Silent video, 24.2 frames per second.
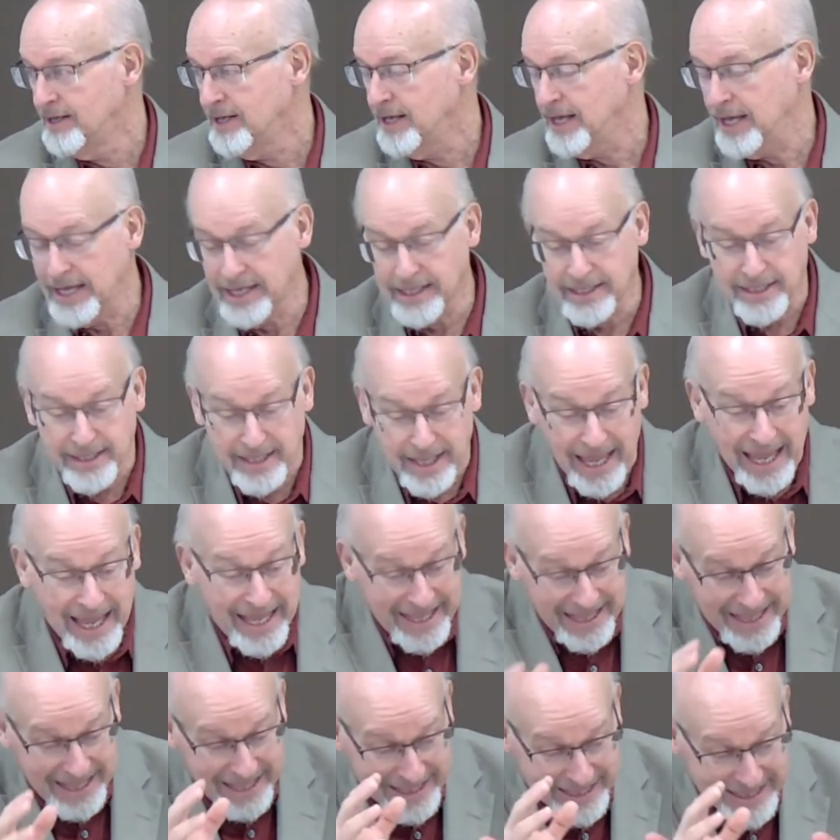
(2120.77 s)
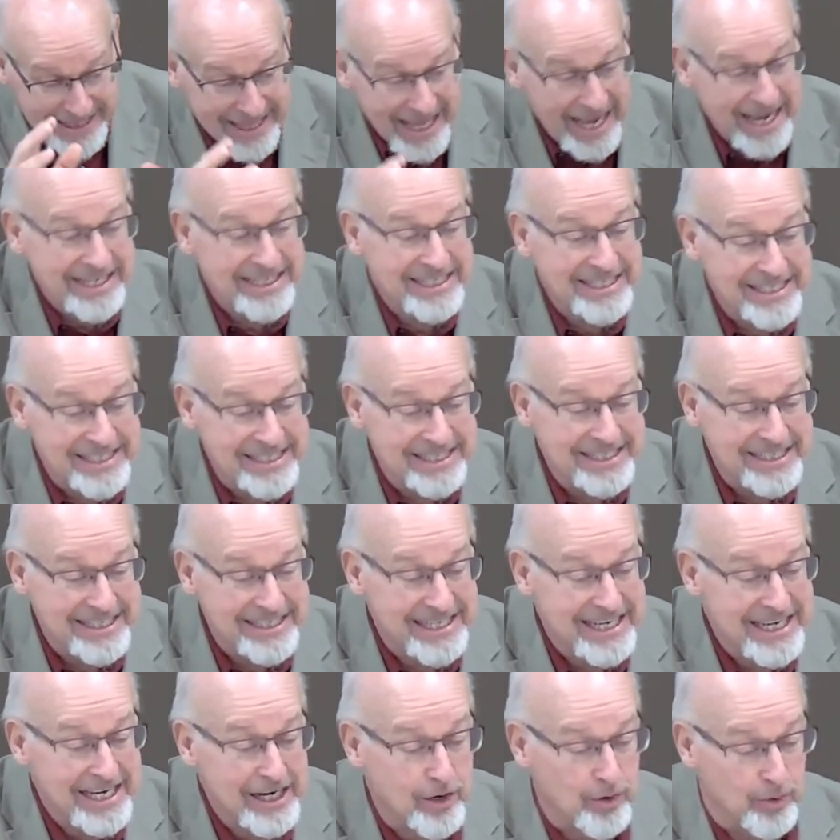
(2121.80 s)
And that's the
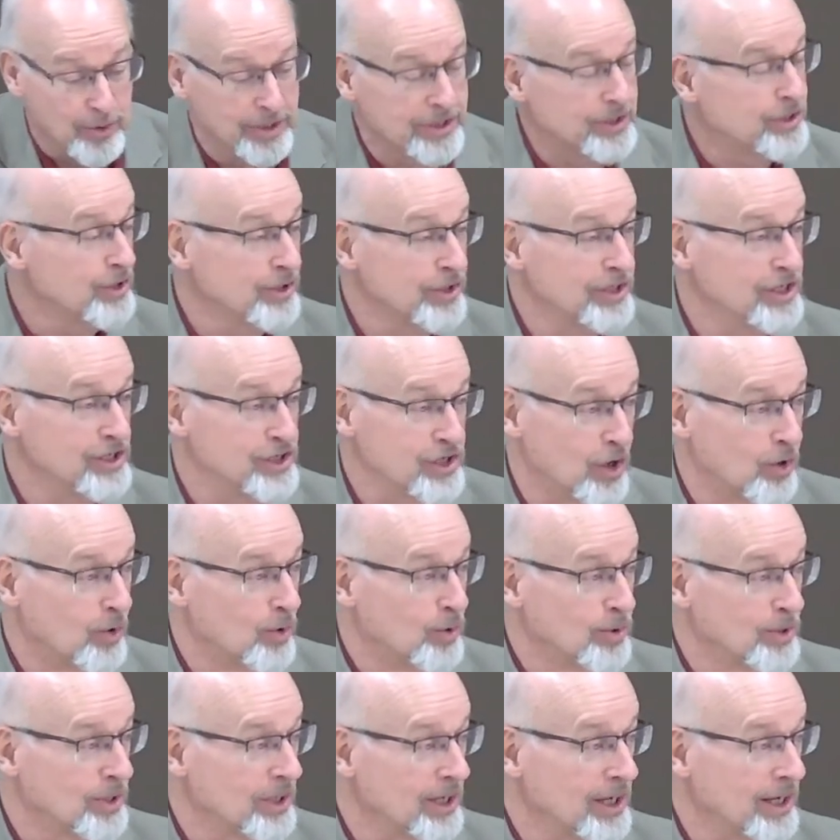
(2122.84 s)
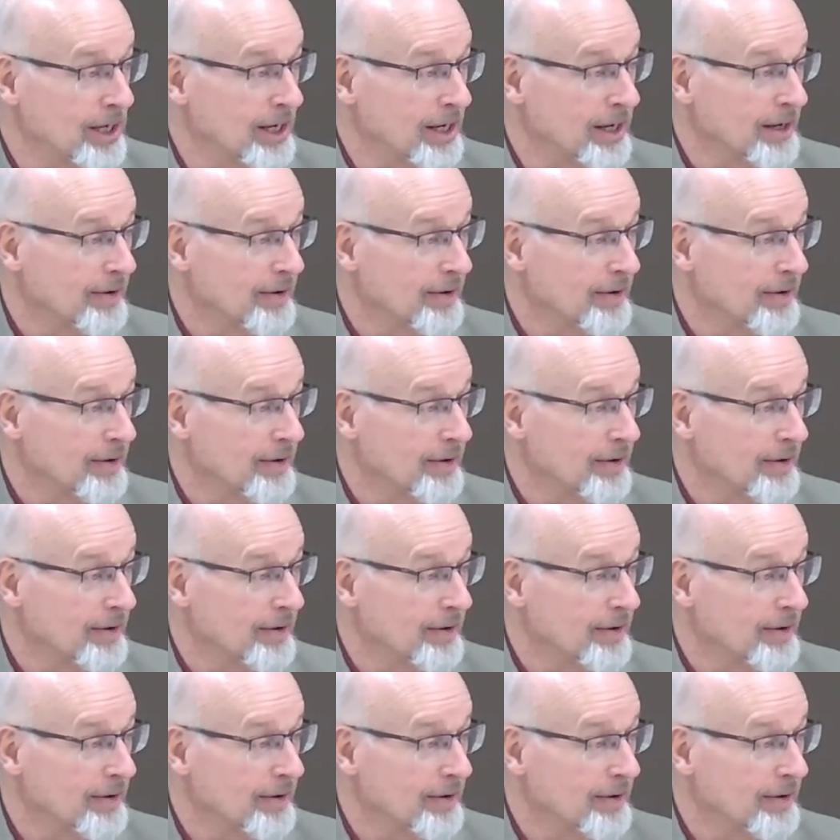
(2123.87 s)
secret to this whole thing.